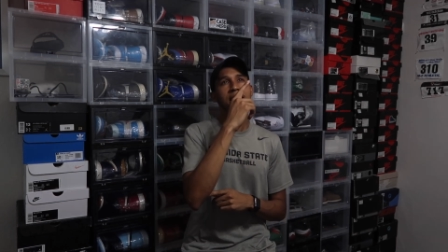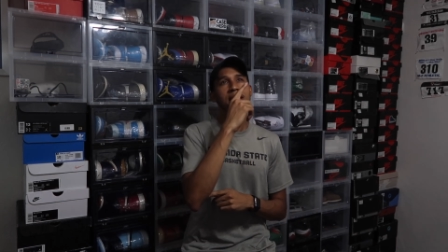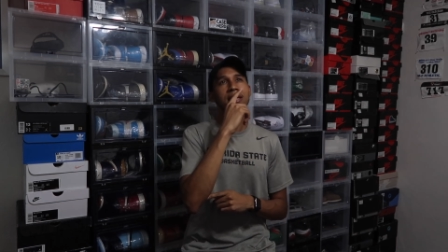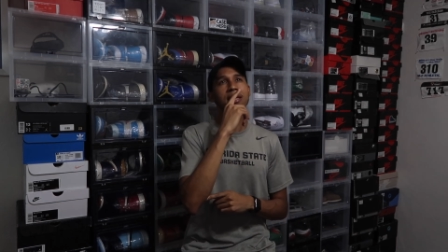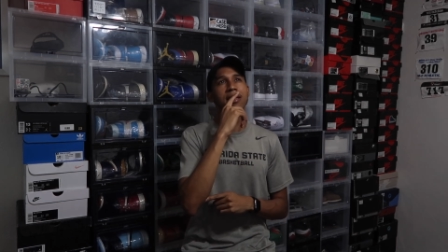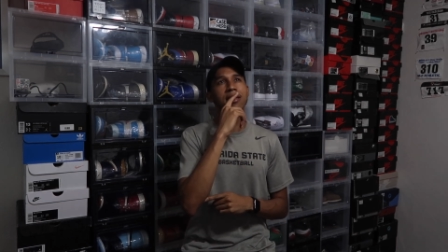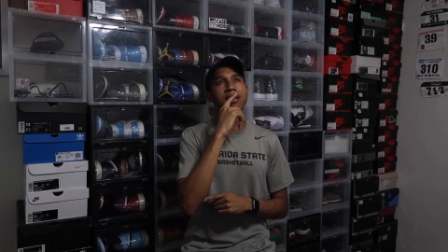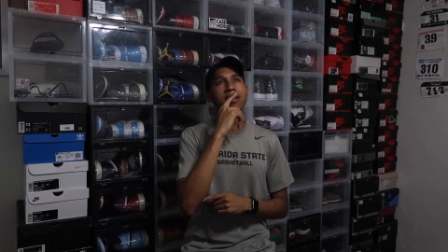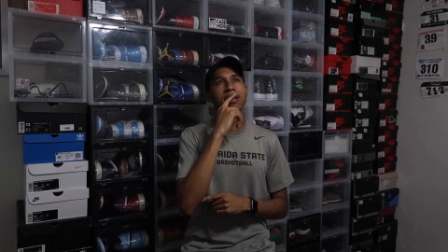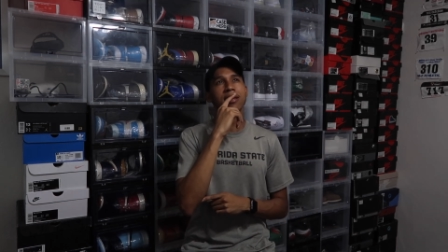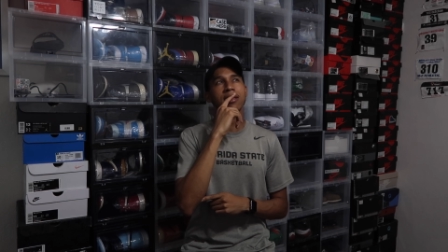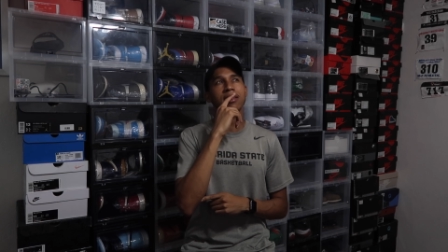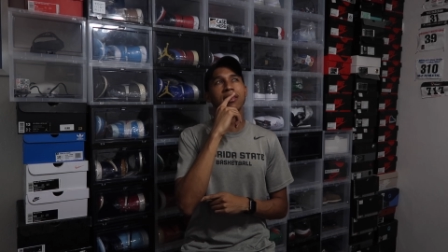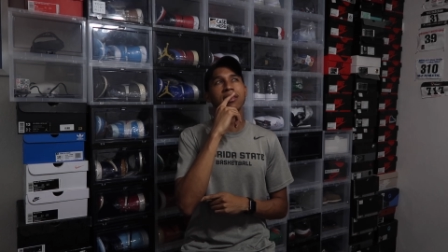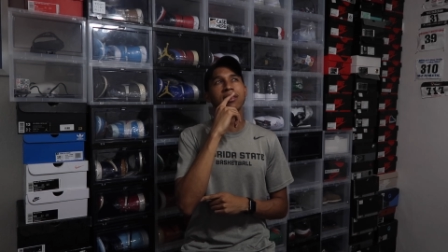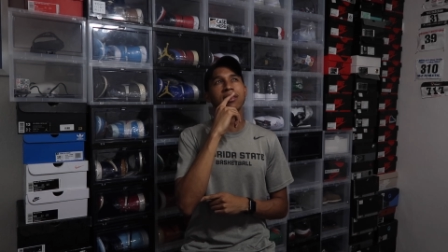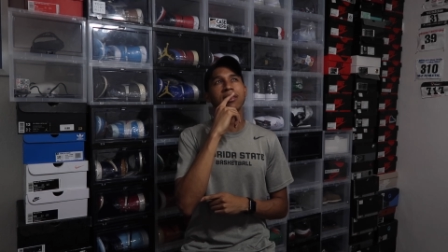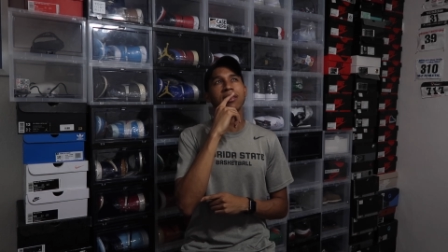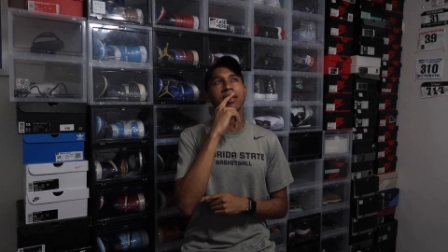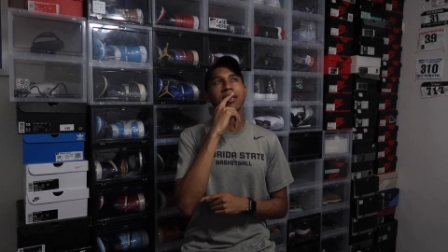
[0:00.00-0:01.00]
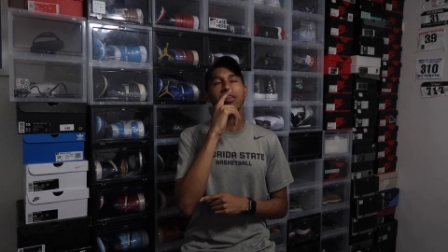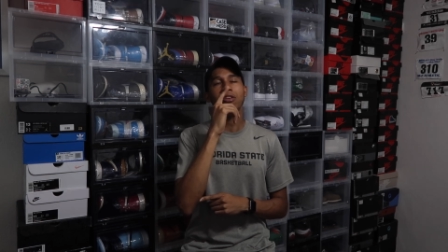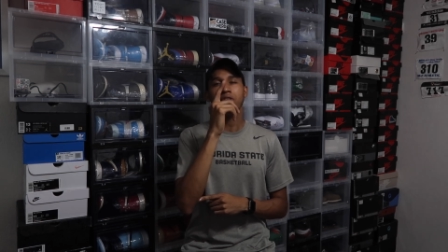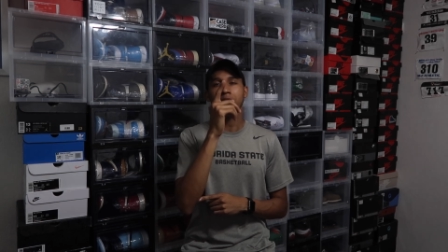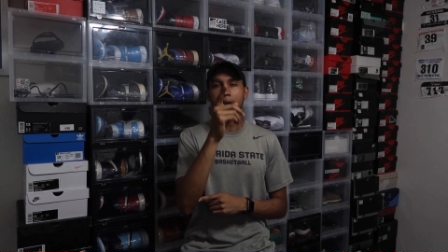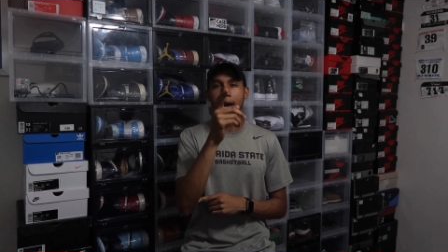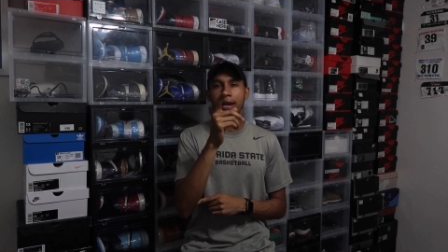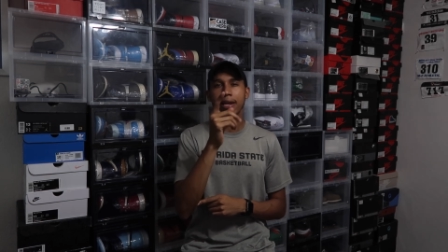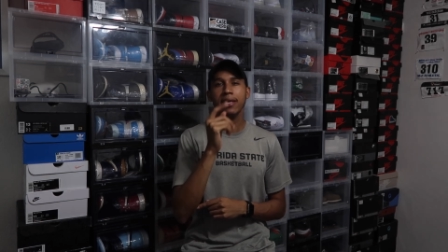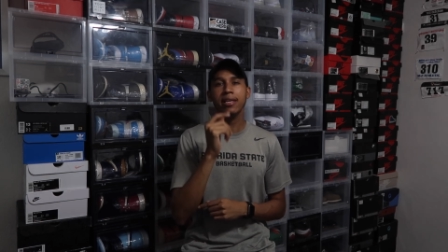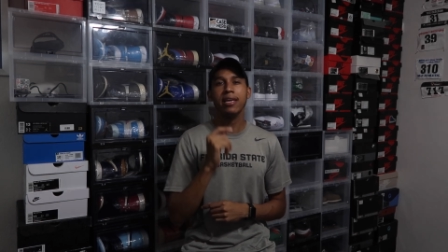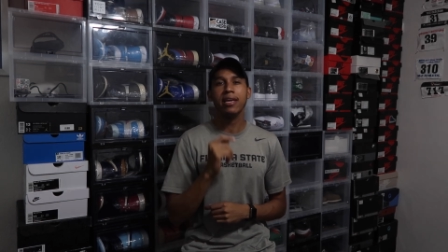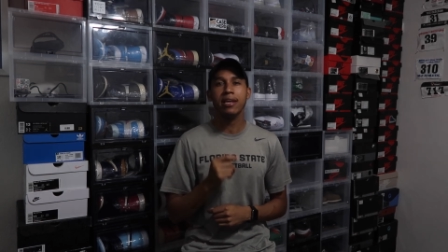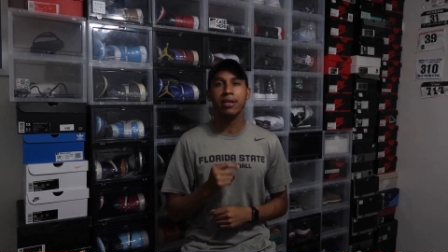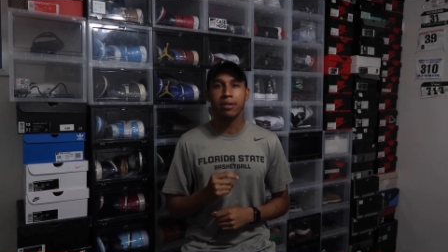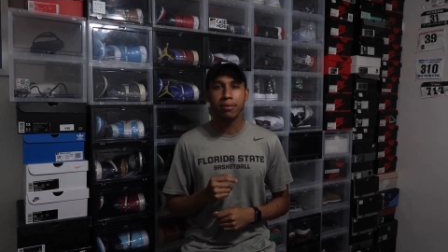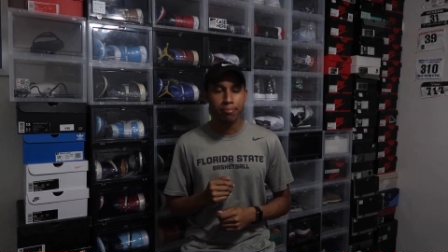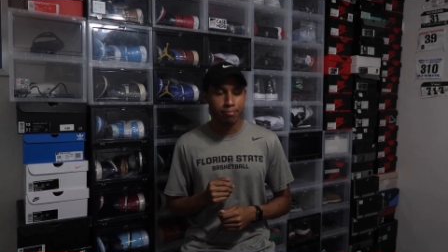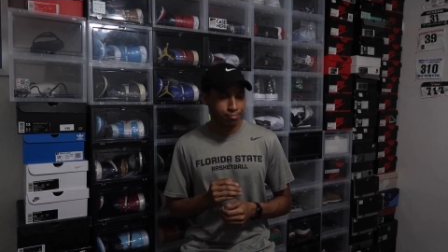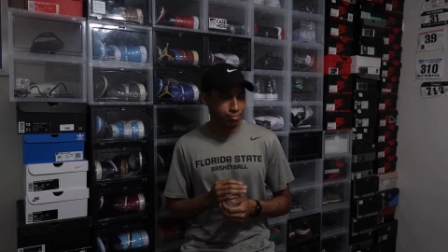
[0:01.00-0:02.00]
in United
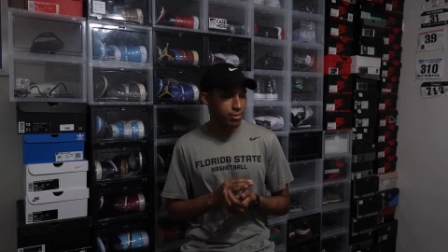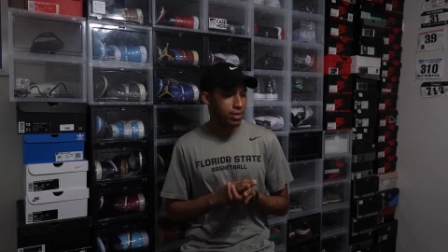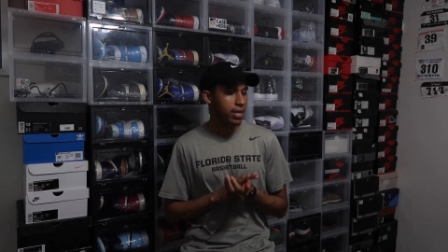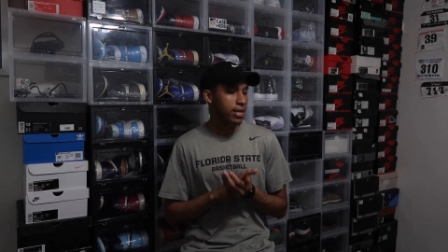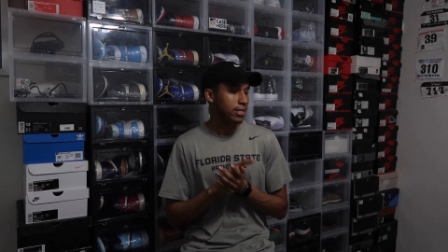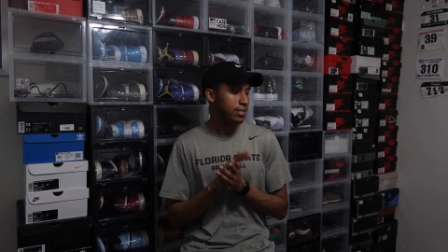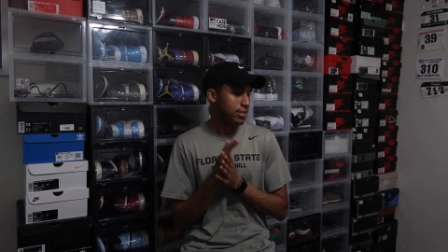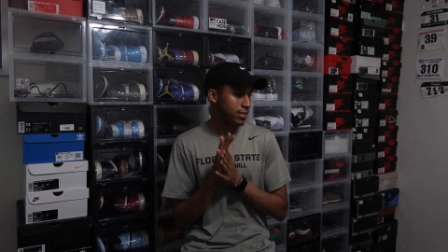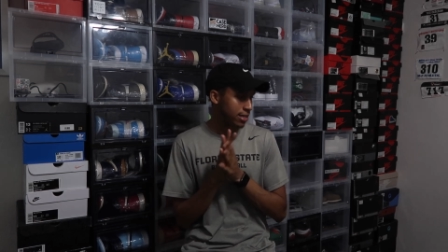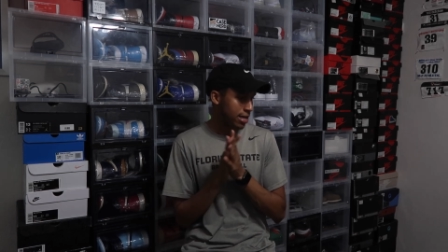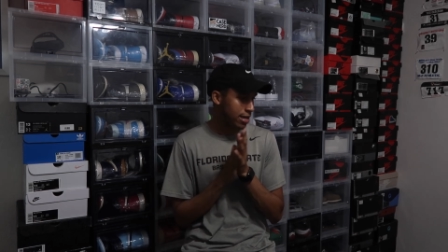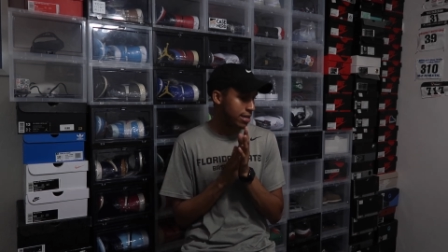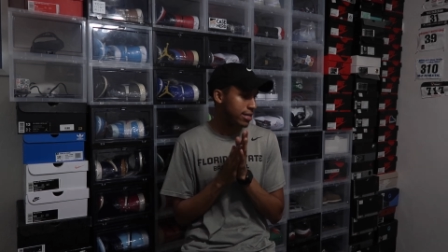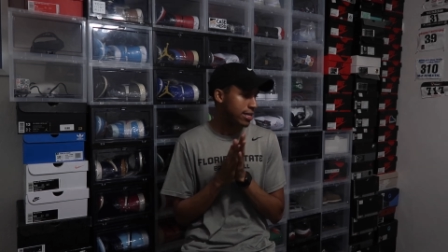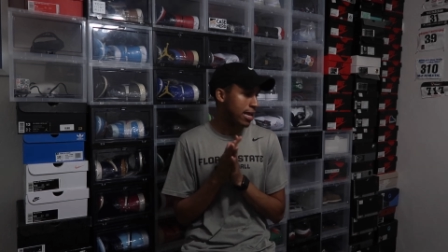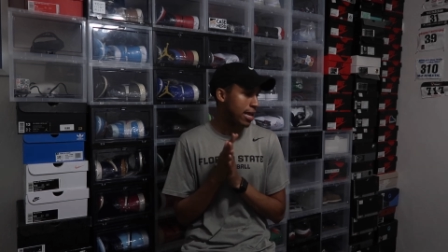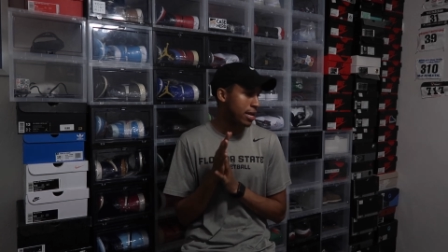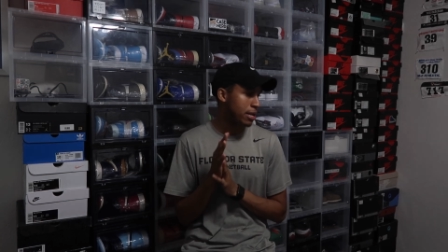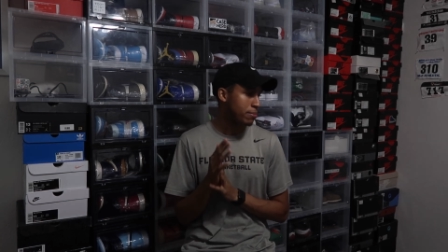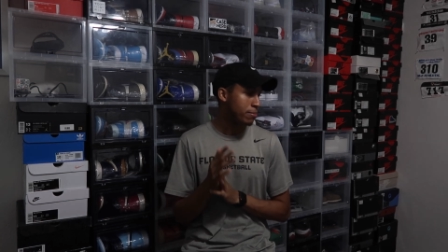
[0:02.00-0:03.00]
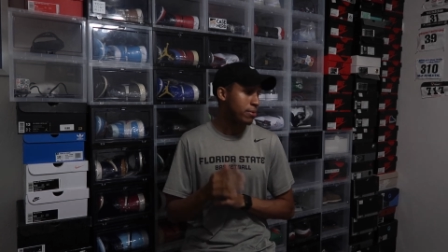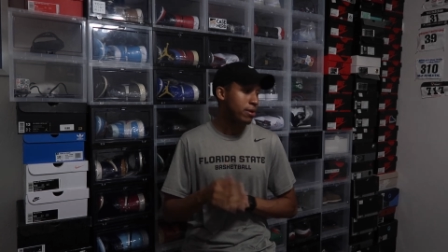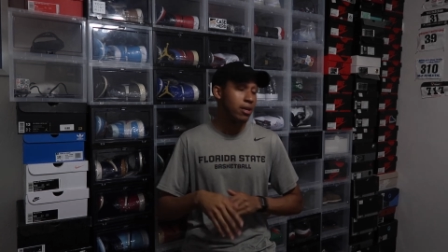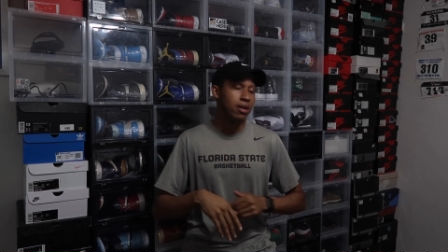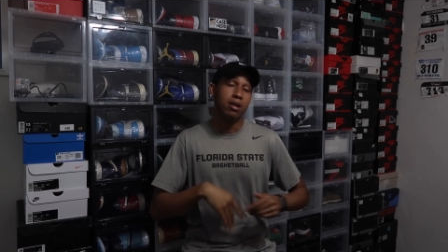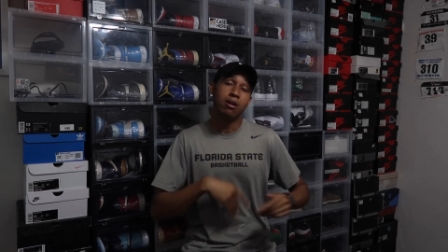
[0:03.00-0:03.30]
Kingdom. Yes, United Kingdom.